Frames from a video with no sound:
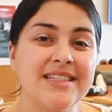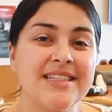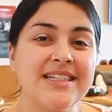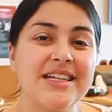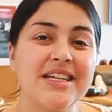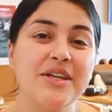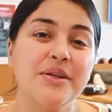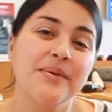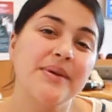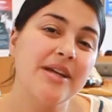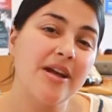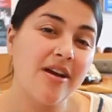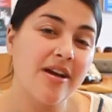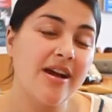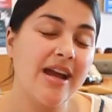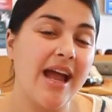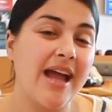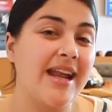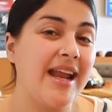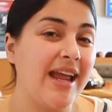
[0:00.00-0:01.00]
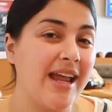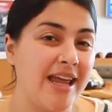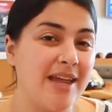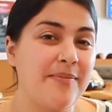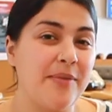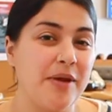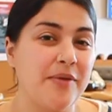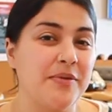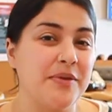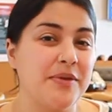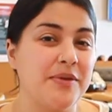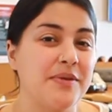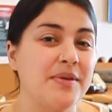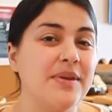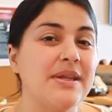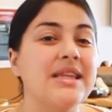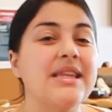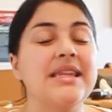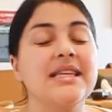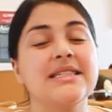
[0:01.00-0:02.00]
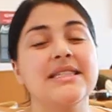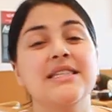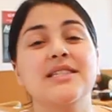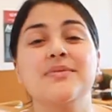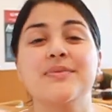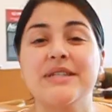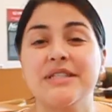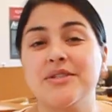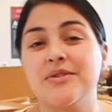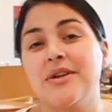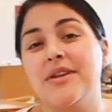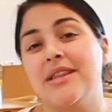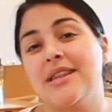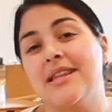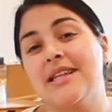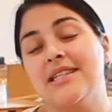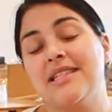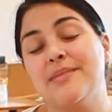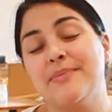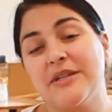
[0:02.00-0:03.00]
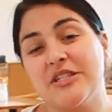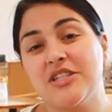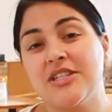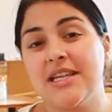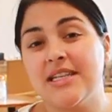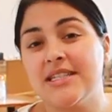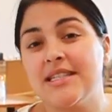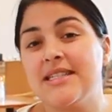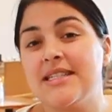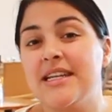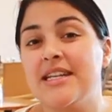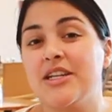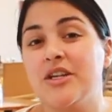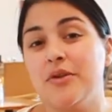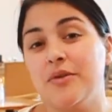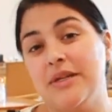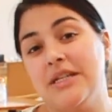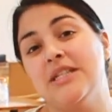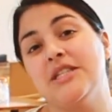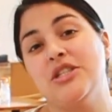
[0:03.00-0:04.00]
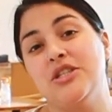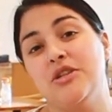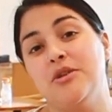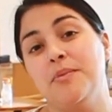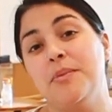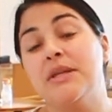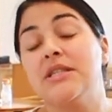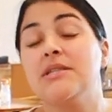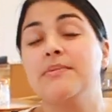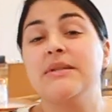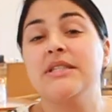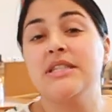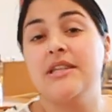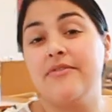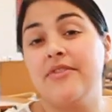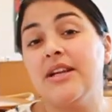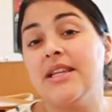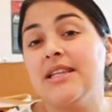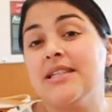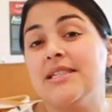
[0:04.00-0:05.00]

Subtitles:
Here we are at Haemaru. This is a restaurant that specializes in Korean soup, specifically